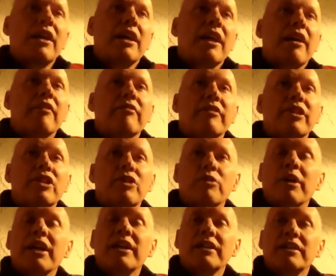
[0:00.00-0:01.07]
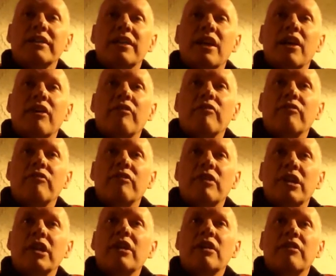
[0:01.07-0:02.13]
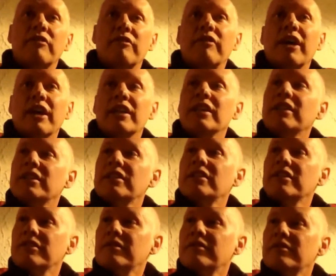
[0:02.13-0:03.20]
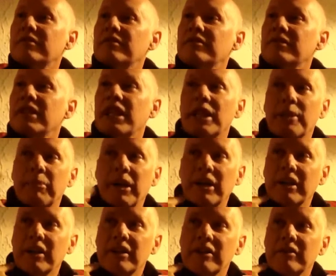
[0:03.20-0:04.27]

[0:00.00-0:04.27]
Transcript: every trace of violence in the mind.